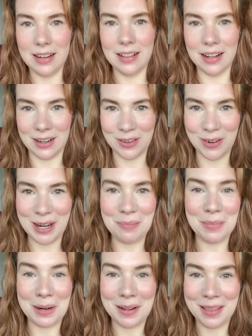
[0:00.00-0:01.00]
that's
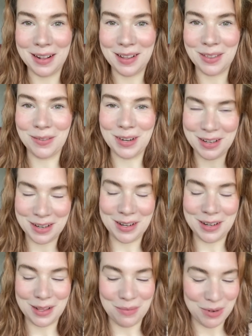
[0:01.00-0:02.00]
great. But I think the reason
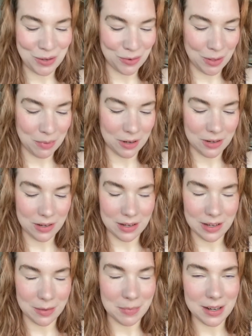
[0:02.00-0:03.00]
it's the most
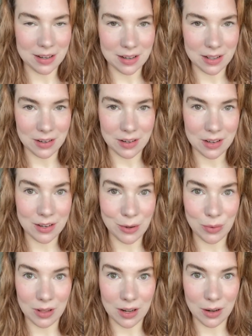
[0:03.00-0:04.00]
repurchased is because there's
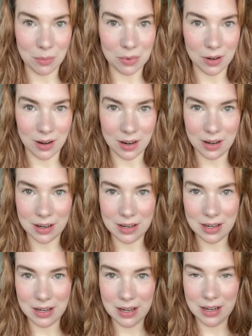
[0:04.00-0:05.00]
so little
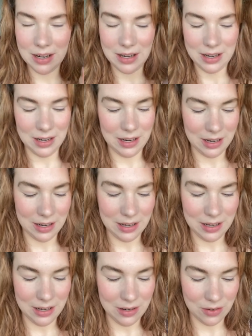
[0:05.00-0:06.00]
product
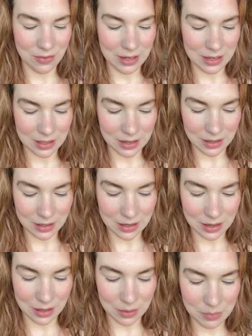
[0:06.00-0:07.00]
in each of these little
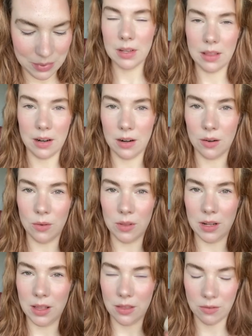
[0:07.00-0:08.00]
tubs. There are
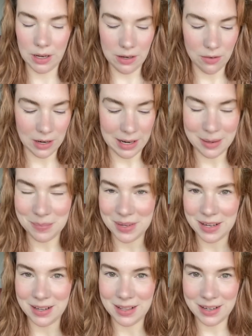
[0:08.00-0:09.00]
only three grams
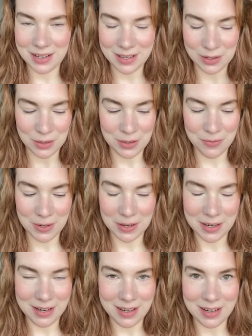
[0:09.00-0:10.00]
in this, so it's
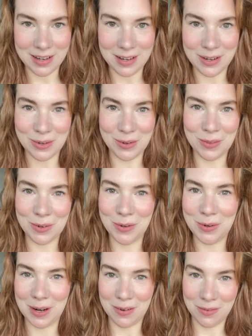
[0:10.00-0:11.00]
very easy to go
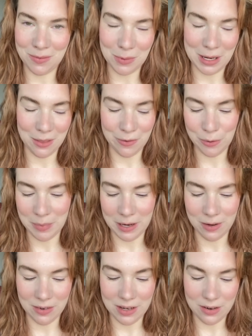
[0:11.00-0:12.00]
through. I went through my
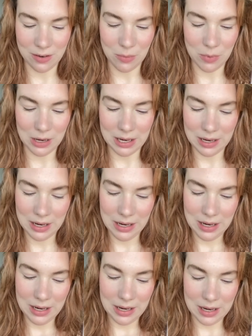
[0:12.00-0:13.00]
original one
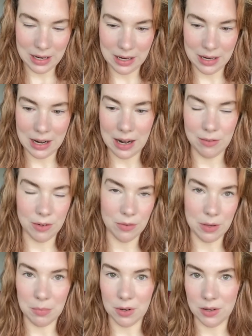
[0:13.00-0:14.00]
and haven't
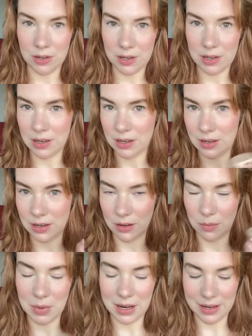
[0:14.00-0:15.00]
repurchased it
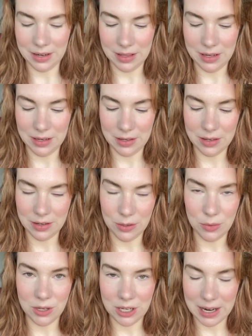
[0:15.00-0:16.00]
until buying these
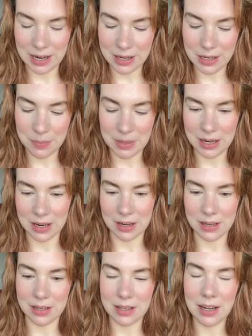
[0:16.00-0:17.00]
new shades
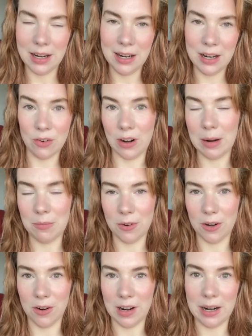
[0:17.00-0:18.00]
because gram
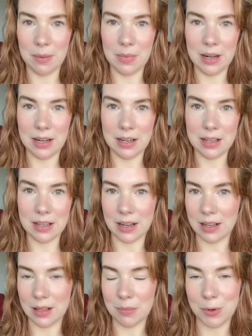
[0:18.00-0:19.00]
for gram, it's
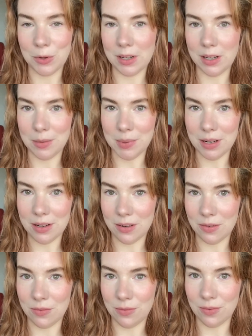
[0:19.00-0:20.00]
like the most
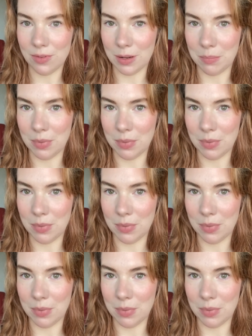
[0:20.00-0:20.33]
expensive lip